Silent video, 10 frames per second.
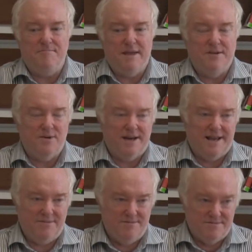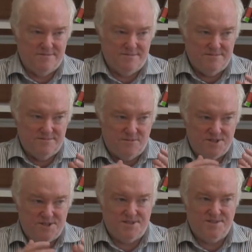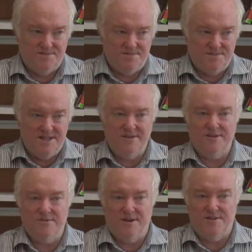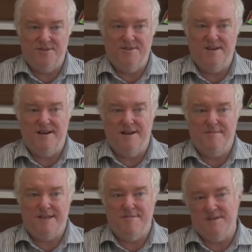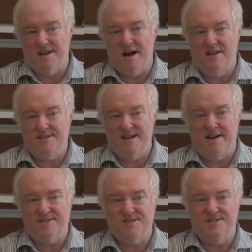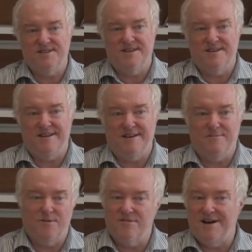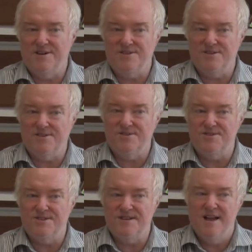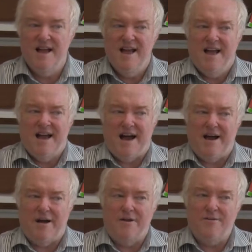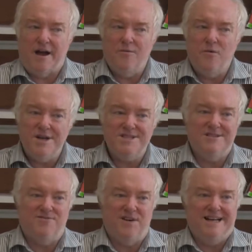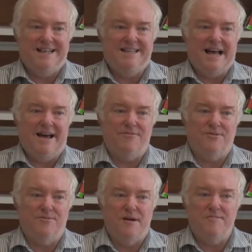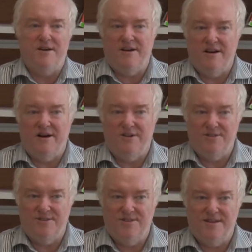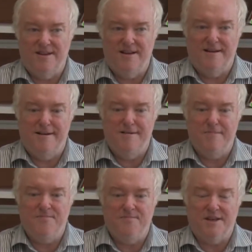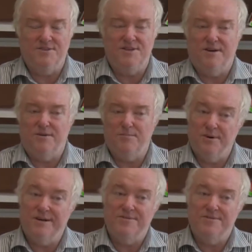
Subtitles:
made what I was dealing with. It gave me a context, and it provided a solution. I wasn't finding that with my mental health until pretty